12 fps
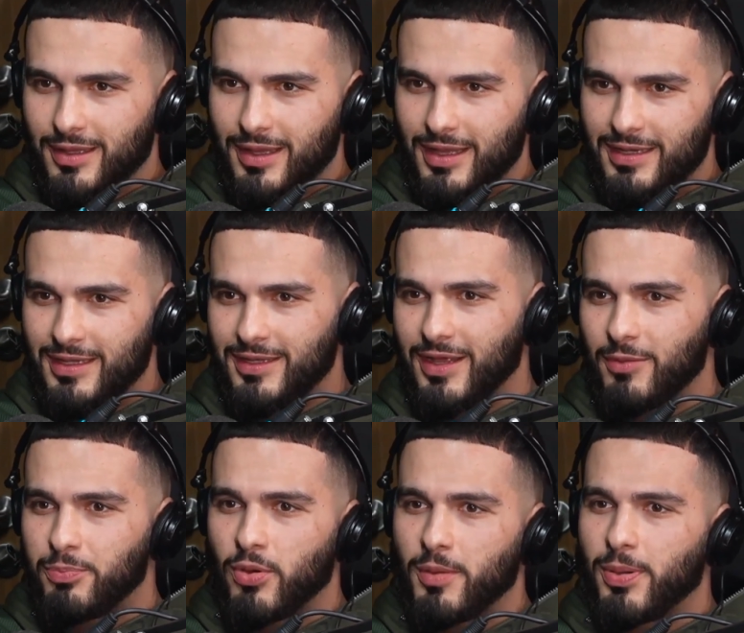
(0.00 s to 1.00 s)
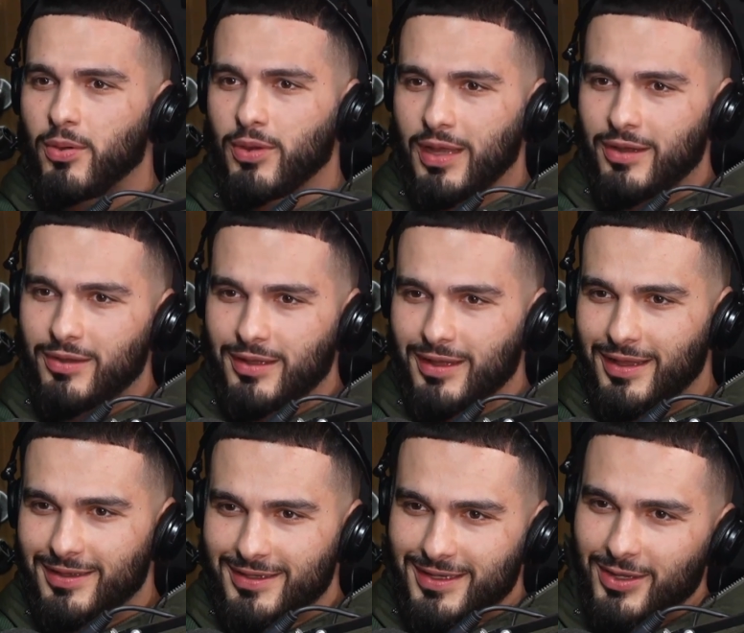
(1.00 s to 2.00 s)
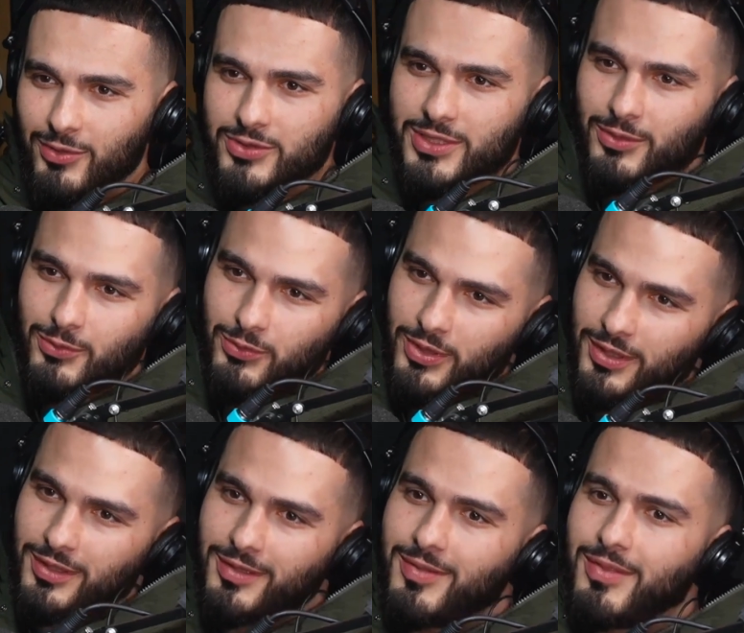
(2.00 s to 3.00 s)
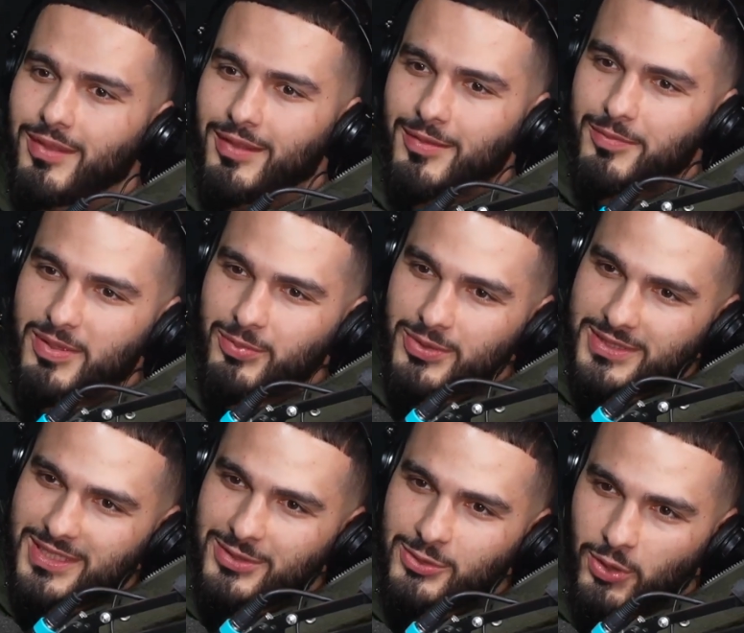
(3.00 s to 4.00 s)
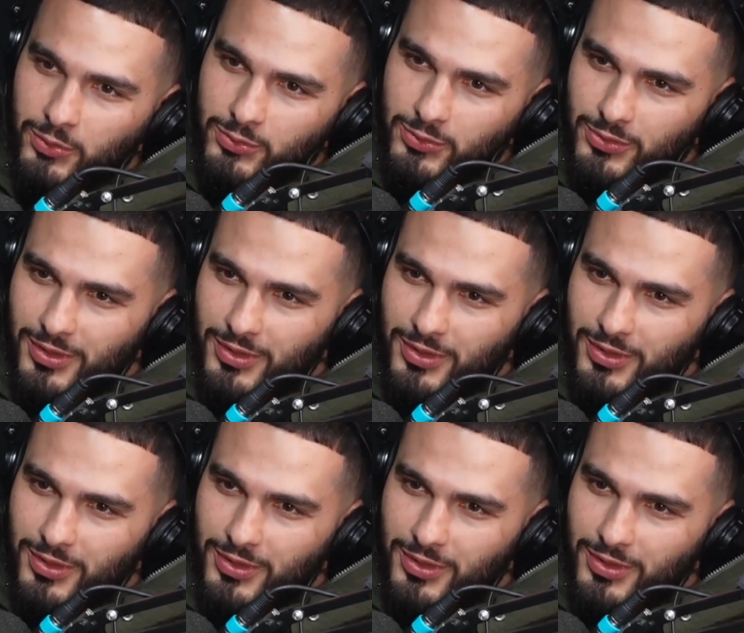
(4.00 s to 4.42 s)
and really? then I put a poll out, and then I looked at all the people that said no, mm-hmm.